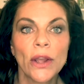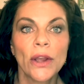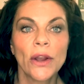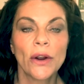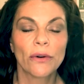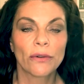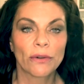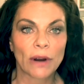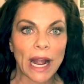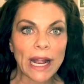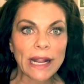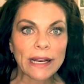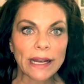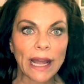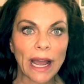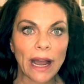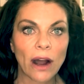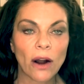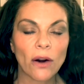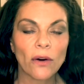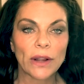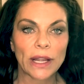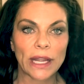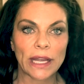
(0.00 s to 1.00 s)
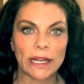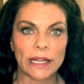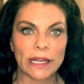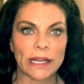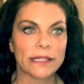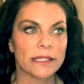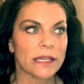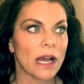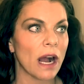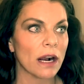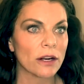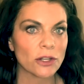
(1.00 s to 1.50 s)
Right now, it is
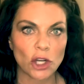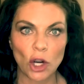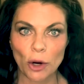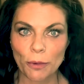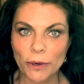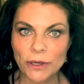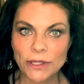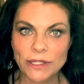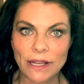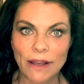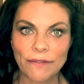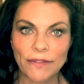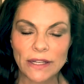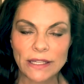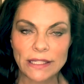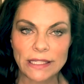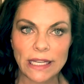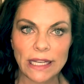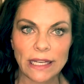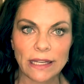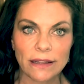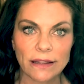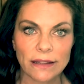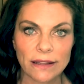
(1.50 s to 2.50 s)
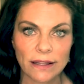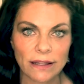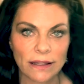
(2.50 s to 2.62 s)
October 17th.